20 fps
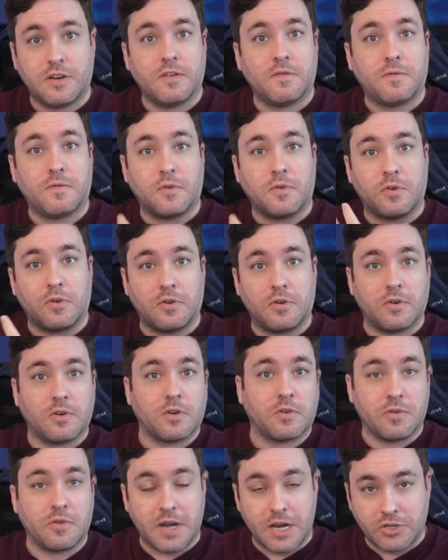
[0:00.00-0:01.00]
for her
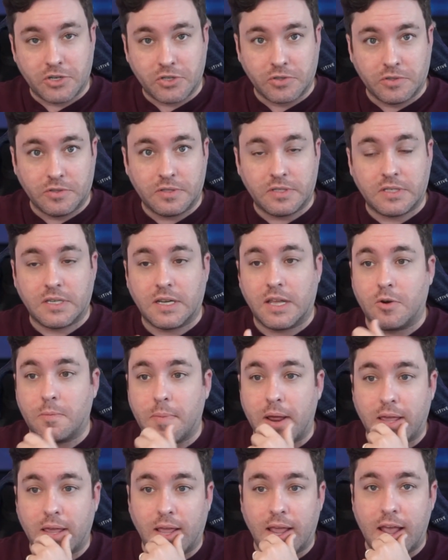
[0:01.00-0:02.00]
credentials to get her
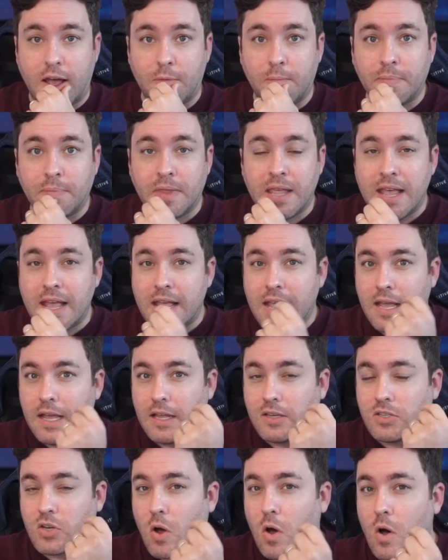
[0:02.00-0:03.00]
bank account.
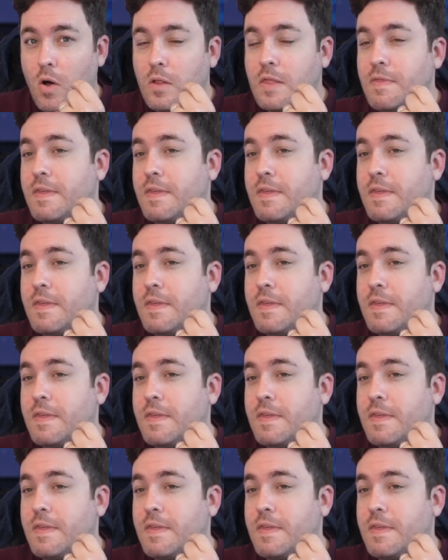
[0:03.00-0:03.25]
It's all